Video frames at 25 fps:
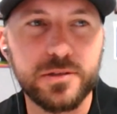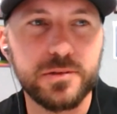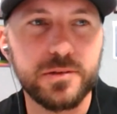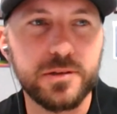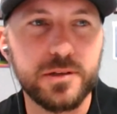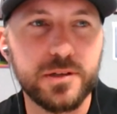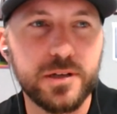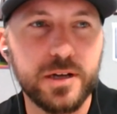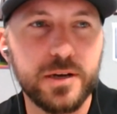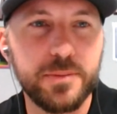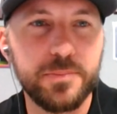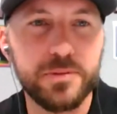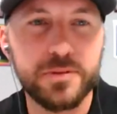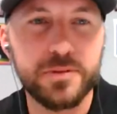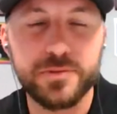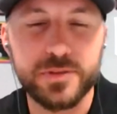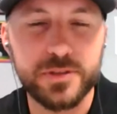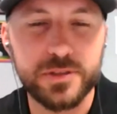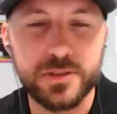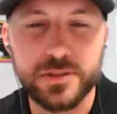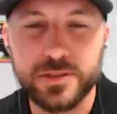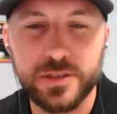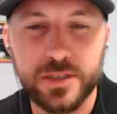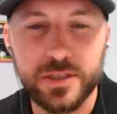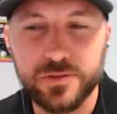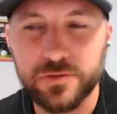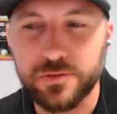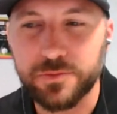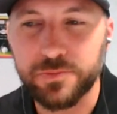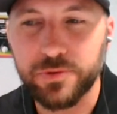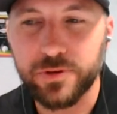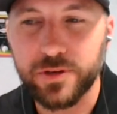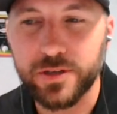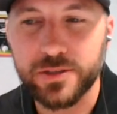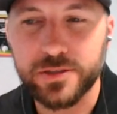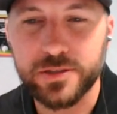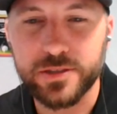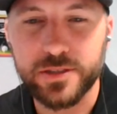a couple of successful
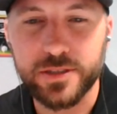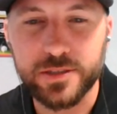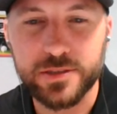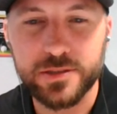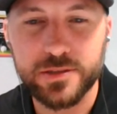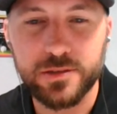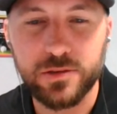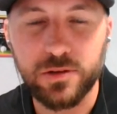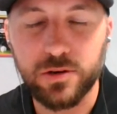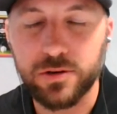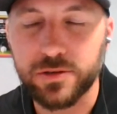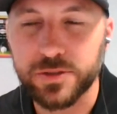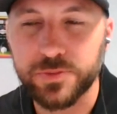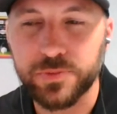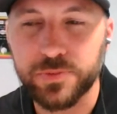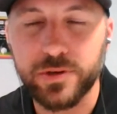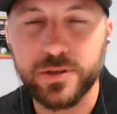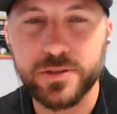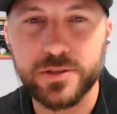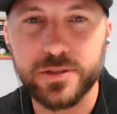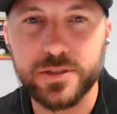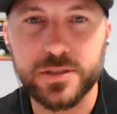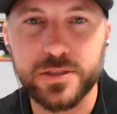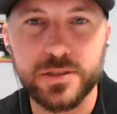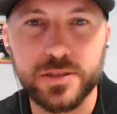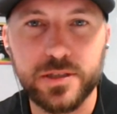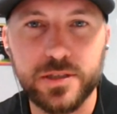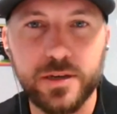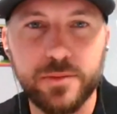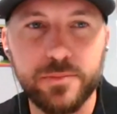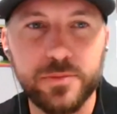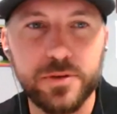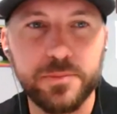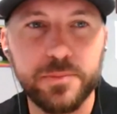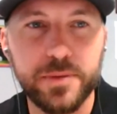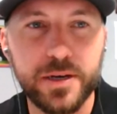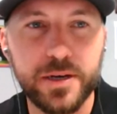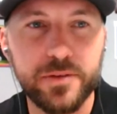projects, large projects that come
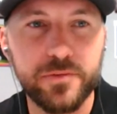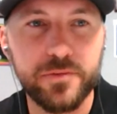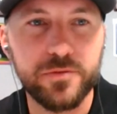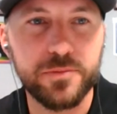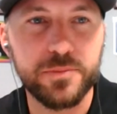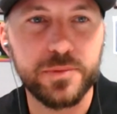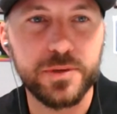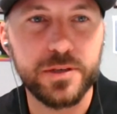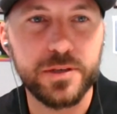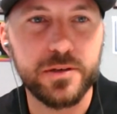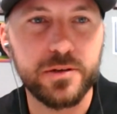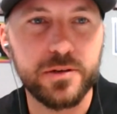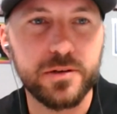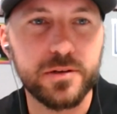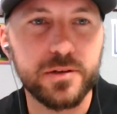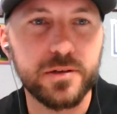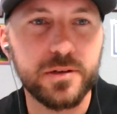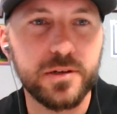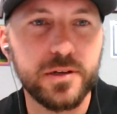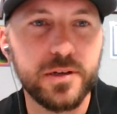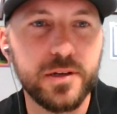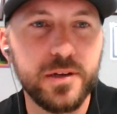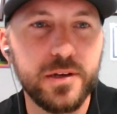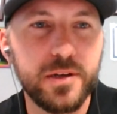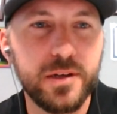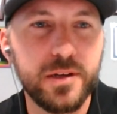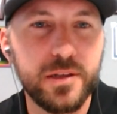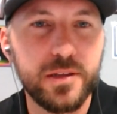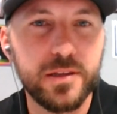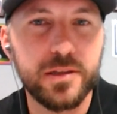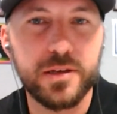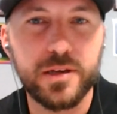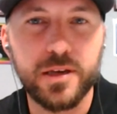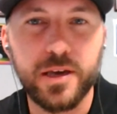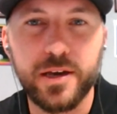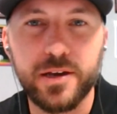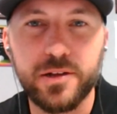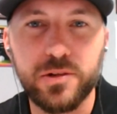to mind for me are the
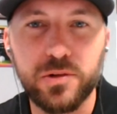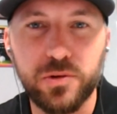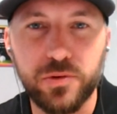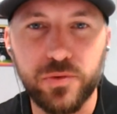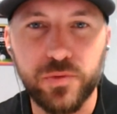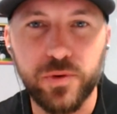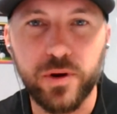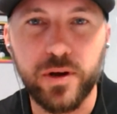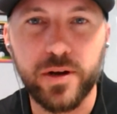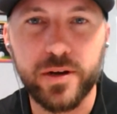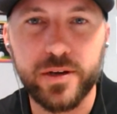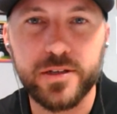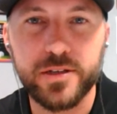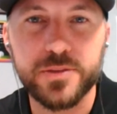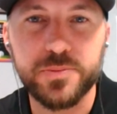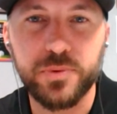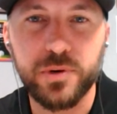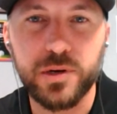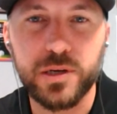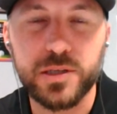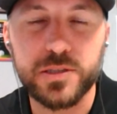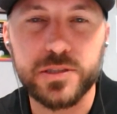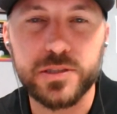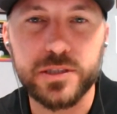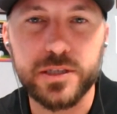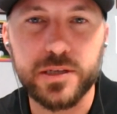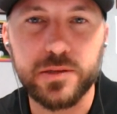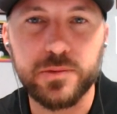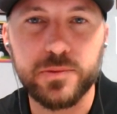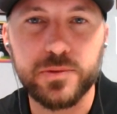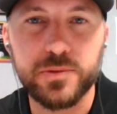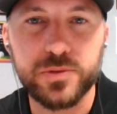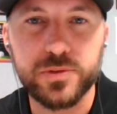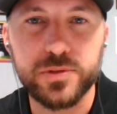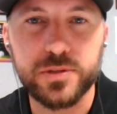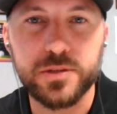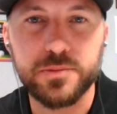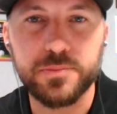Gaylord Rockies project,
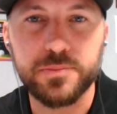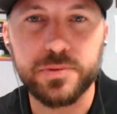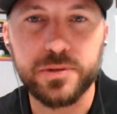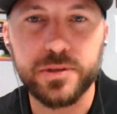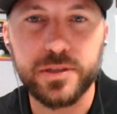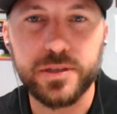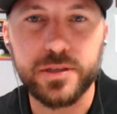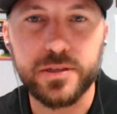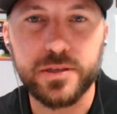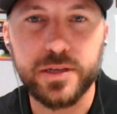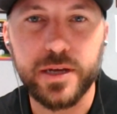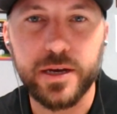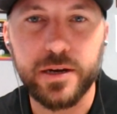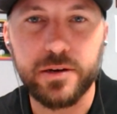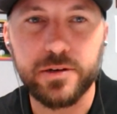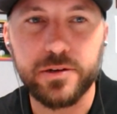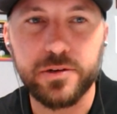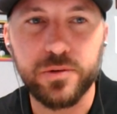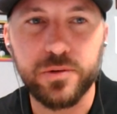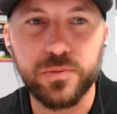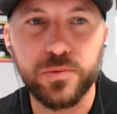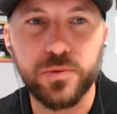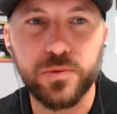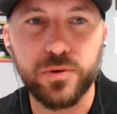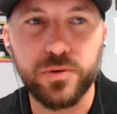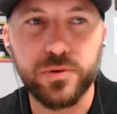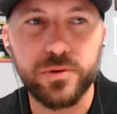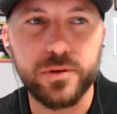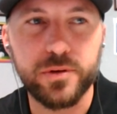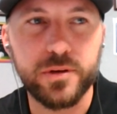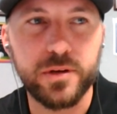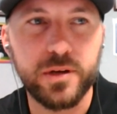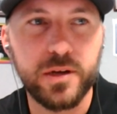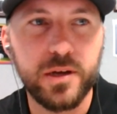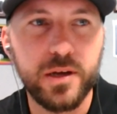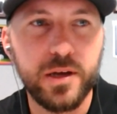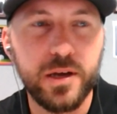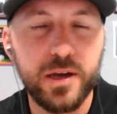which was completed out in Aurora.
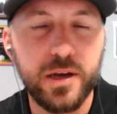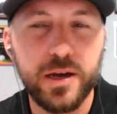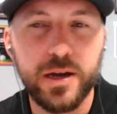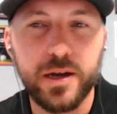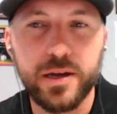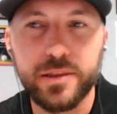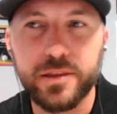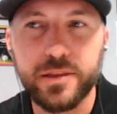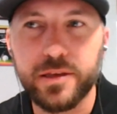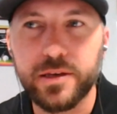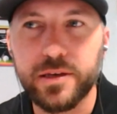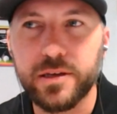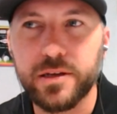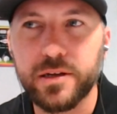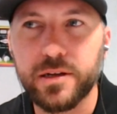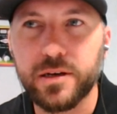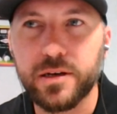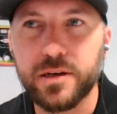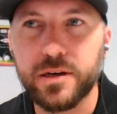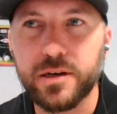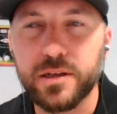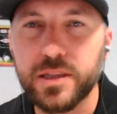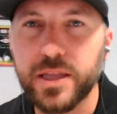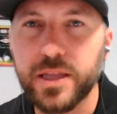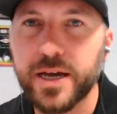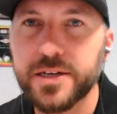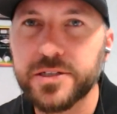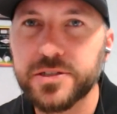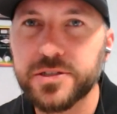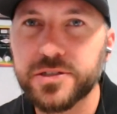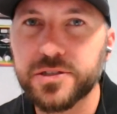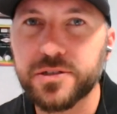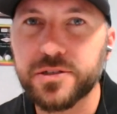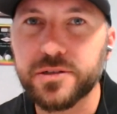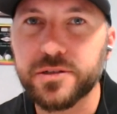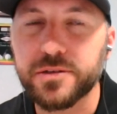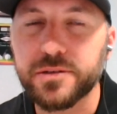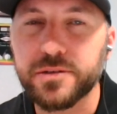And then last
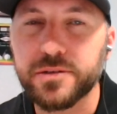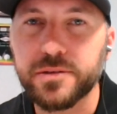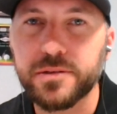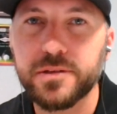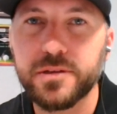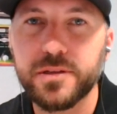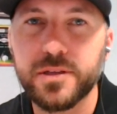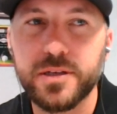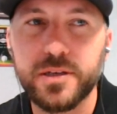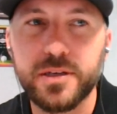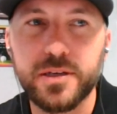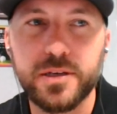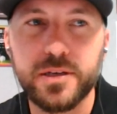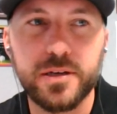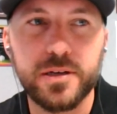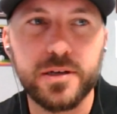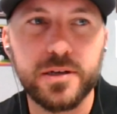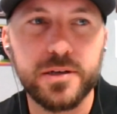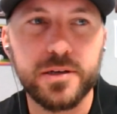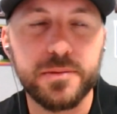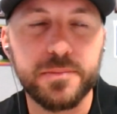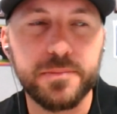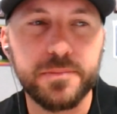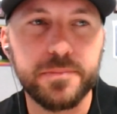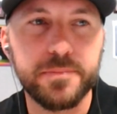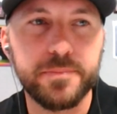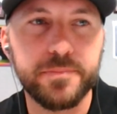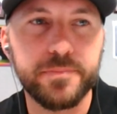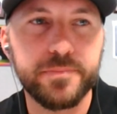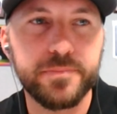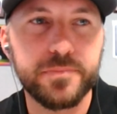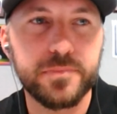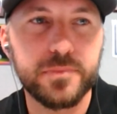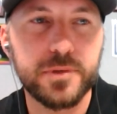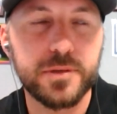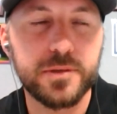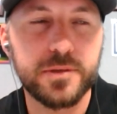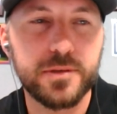year, the
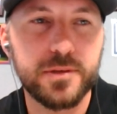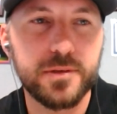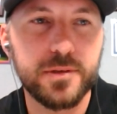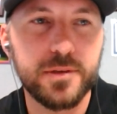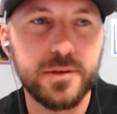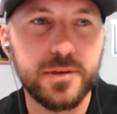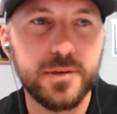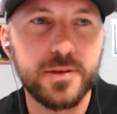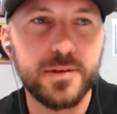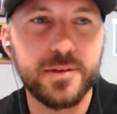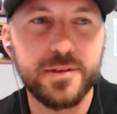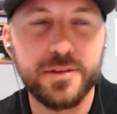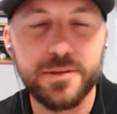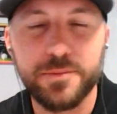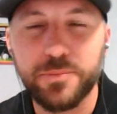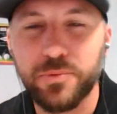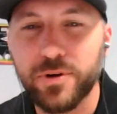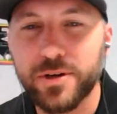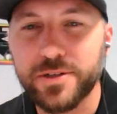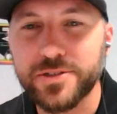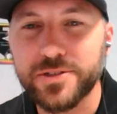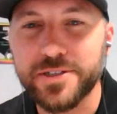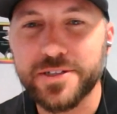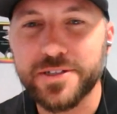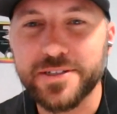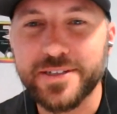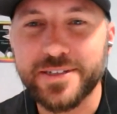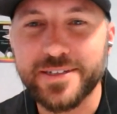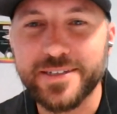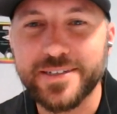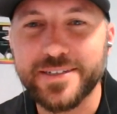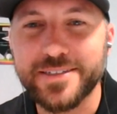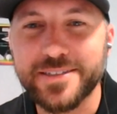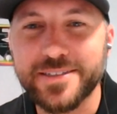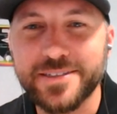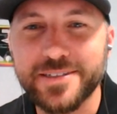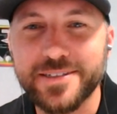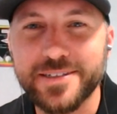project at
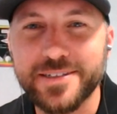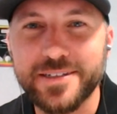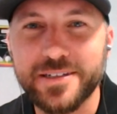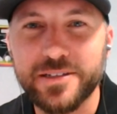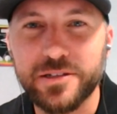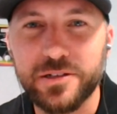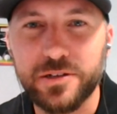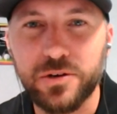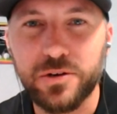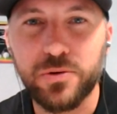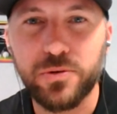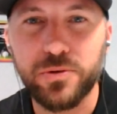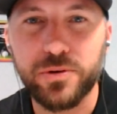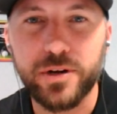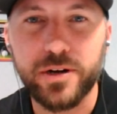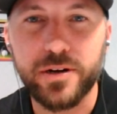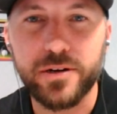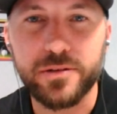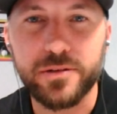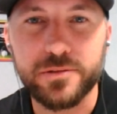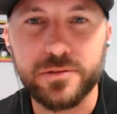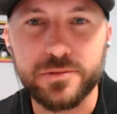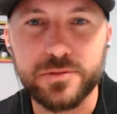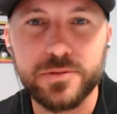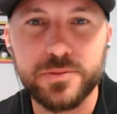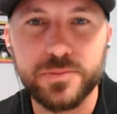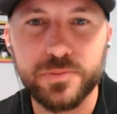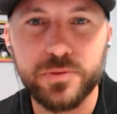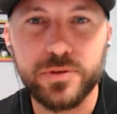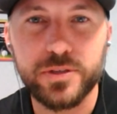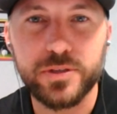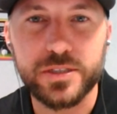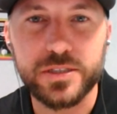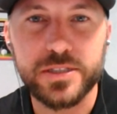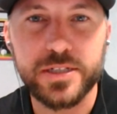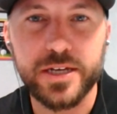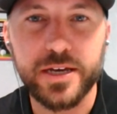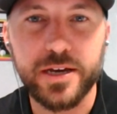Disney, the Coronado
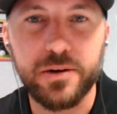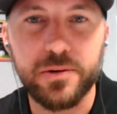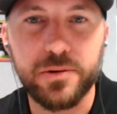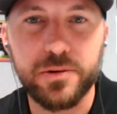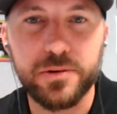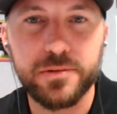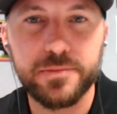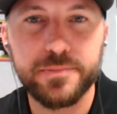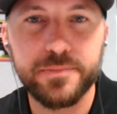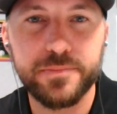Springs Tower,